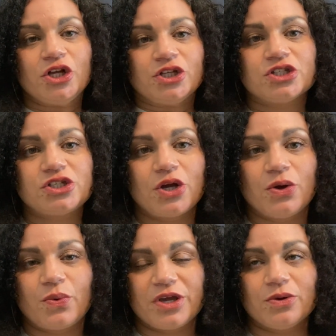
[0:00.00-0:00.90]
So
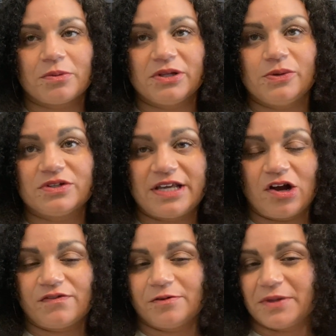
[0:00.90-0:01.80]
we normally will take
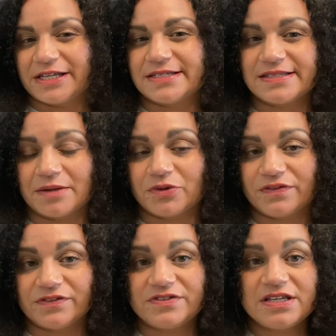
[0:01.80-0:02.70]
off from like December
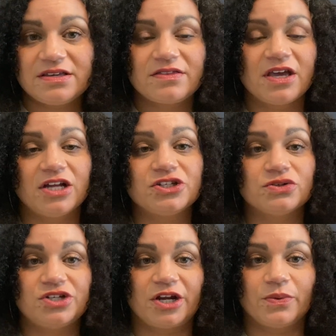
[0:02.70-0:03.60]
15th until
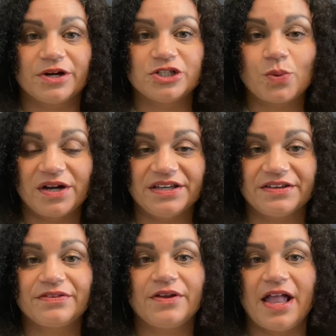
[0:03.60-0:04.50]
January
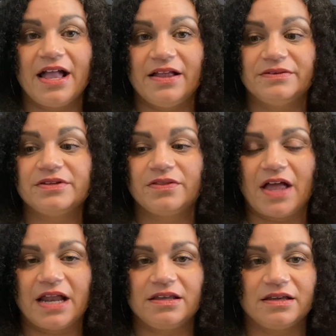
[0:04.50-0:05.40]
20th, and
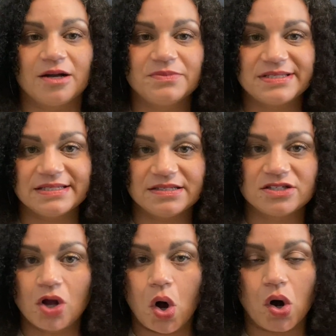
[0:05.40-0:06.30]
that
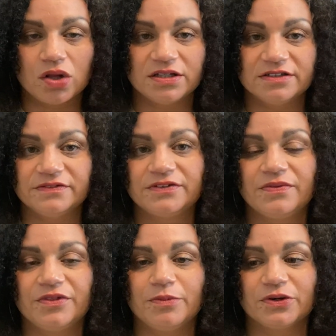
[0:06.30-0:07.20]
encompasses all of
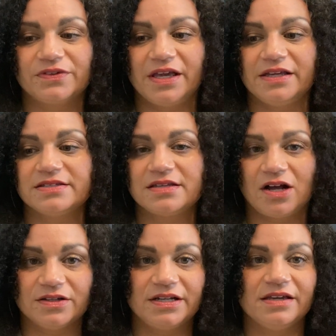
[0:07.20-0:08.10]
the birthdays,
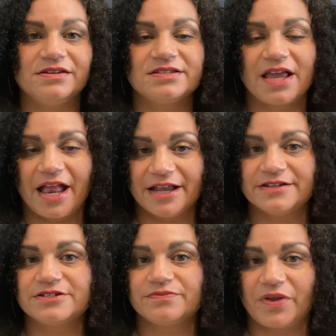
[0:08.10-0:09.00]
holidays,
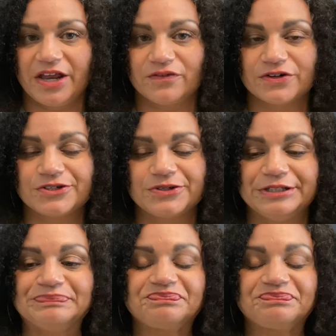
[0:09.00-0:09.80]
and anniversary.